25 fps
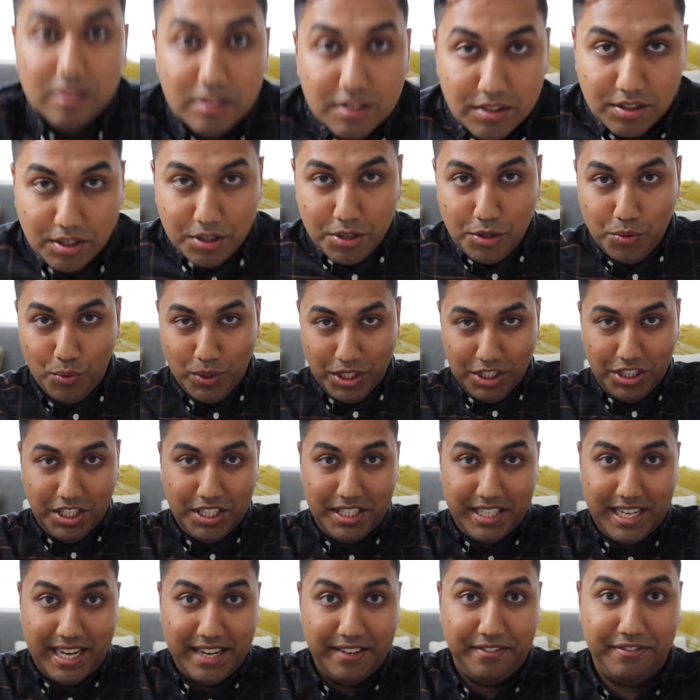So you want
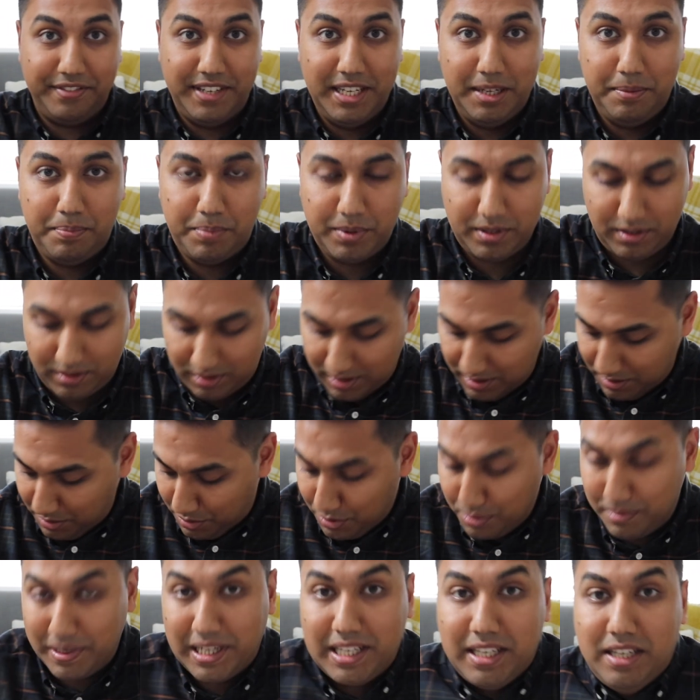to dive deep.
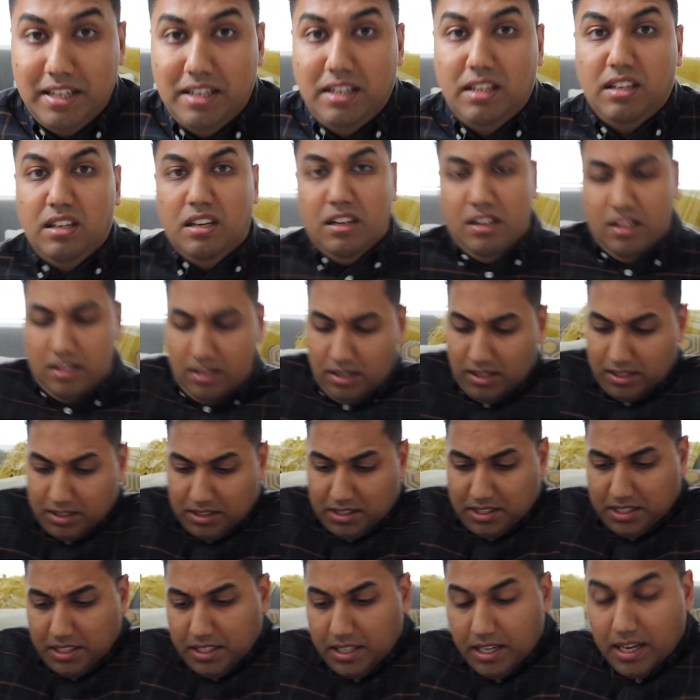Who am I kidding? I
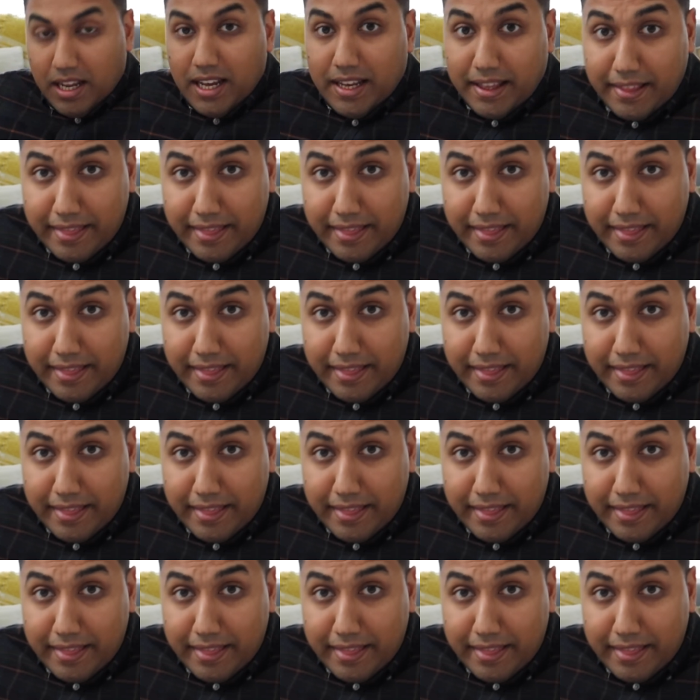can't sit like